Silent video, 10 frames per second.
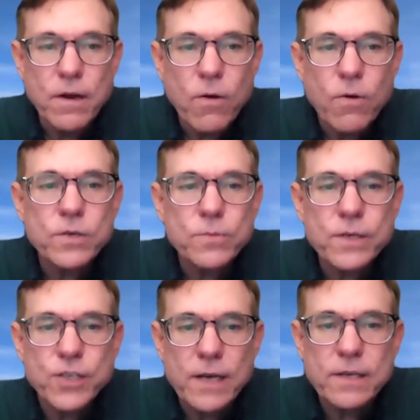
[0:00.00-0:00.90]
or to
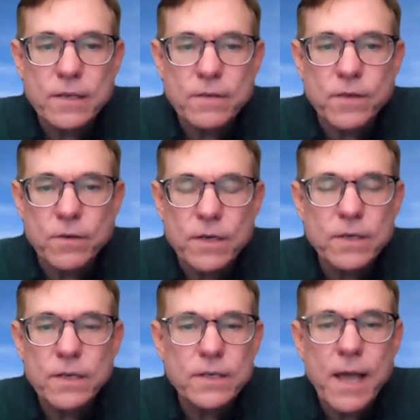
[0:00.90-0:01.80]
reject his view
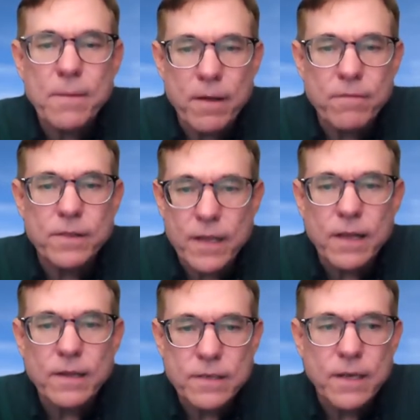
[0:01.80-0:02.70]
and condemn everything
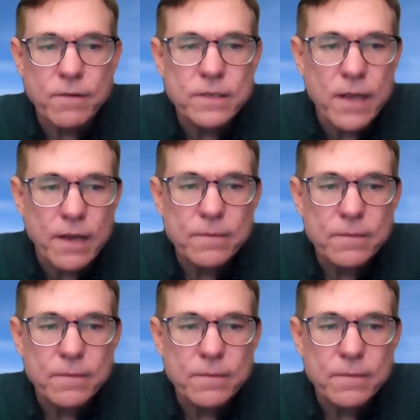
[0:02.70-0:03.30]
else he ever said.